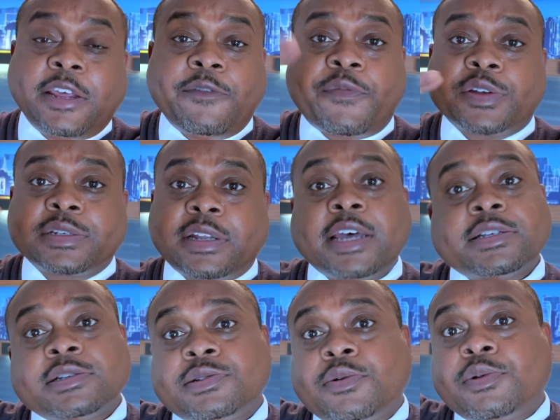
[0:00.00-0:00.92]
In first class,
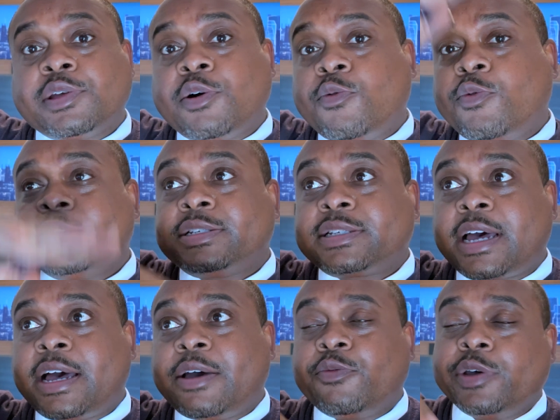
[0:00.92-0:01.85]
it's only on one
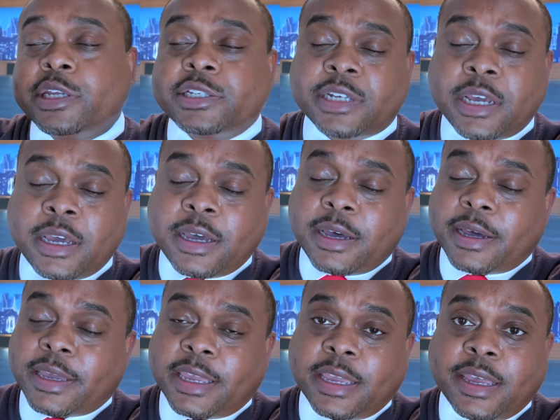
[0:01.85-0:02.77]
side, which,
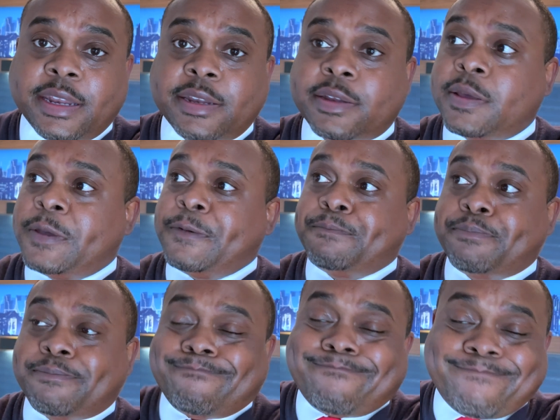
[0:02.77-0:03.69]
again,
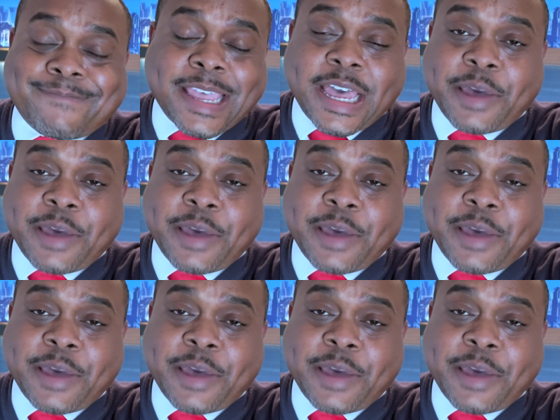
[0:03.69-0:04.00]
I